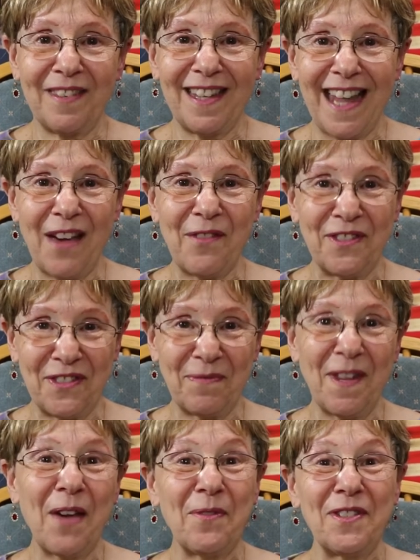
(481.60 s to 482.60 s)
that was
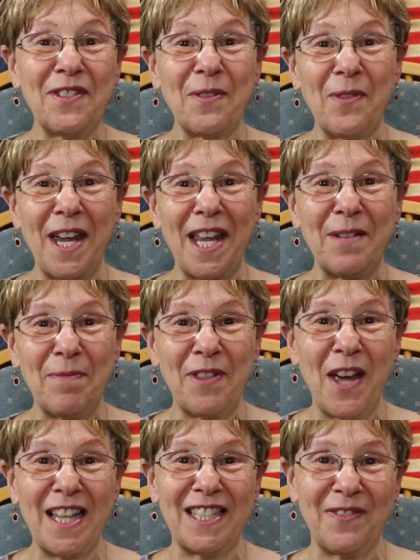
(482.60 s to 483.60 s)
that was the random
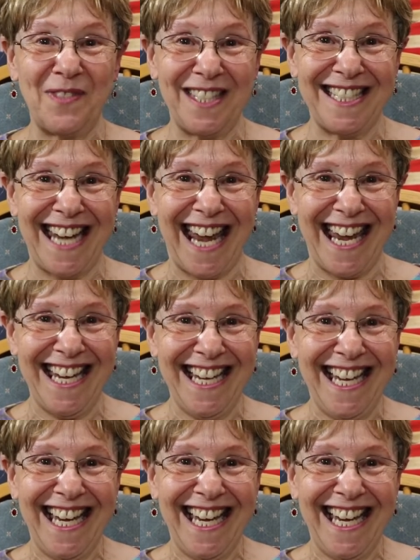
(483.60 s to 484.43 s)
thoughts of today.